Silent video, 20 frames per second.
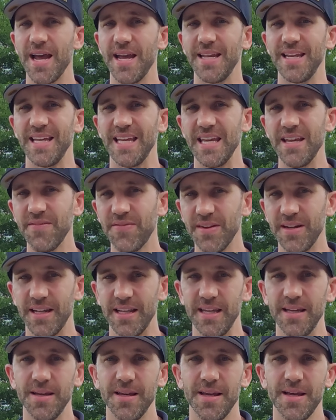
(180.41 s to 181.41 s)
it
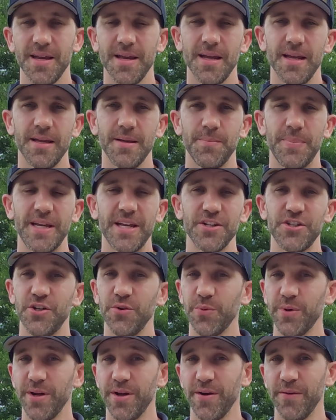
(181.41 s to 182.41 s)
evenly because you
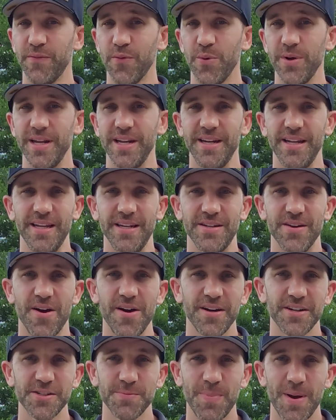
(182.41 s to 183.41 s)
want to avoid any
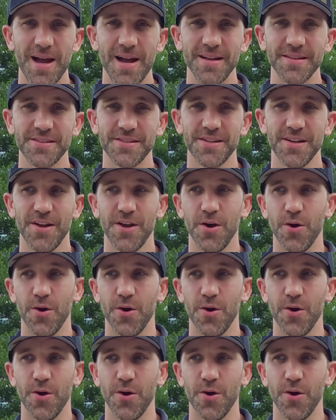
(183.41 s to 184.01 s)
dark spots